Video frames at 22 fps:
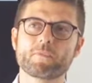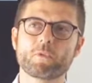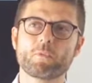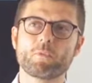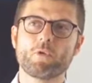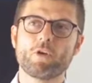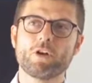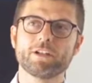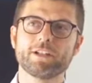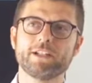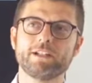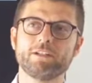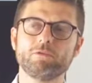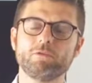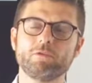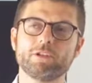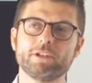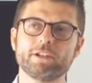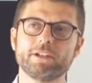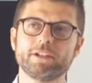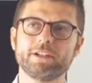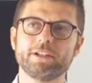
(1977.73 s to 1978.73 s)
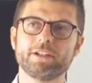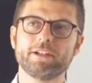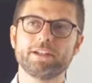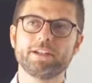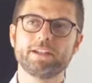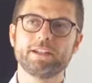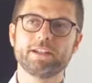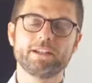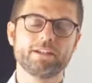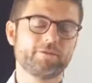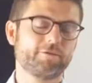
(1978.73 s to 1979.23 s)
What I look,
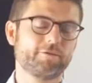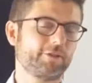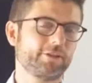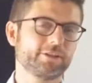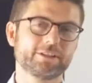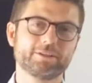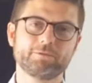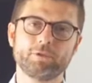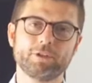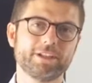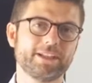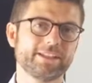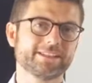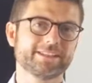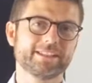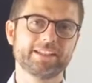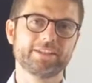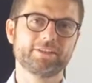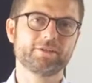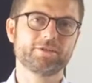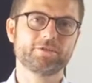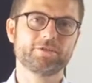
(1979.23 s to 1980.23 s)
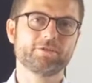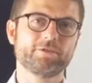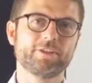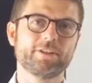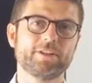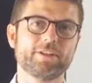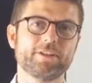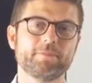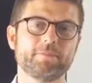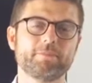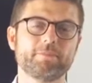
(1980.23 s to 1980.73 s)
first of all, I said you,
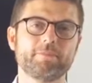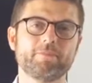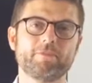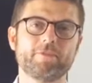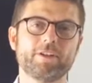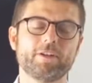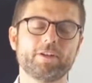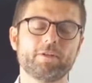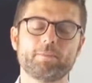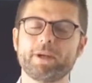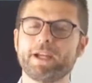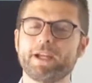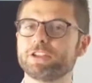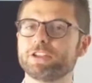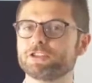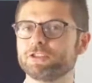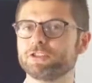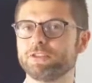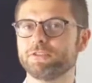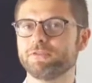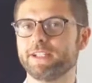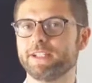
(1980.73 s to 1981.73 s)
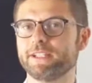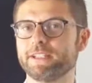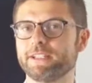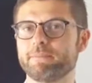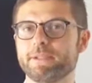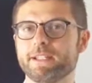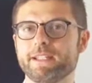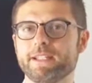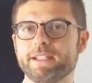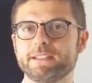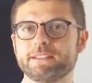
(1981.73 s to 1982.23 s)
the passion that he
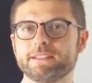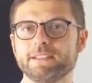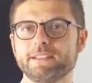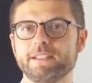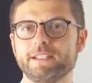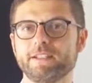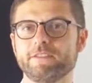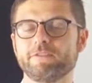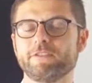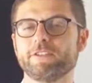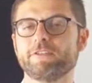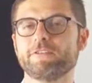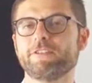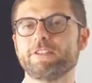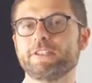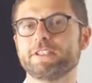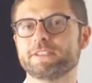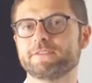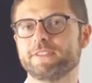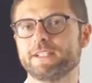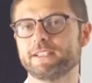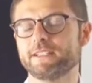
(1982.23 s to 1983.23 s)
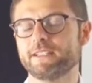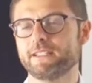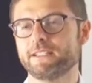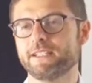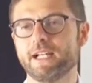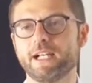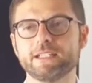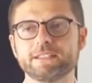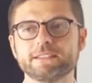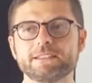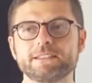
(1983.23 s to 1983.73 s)
pays in the things that he
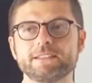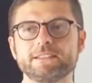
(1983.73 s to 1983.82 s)
does,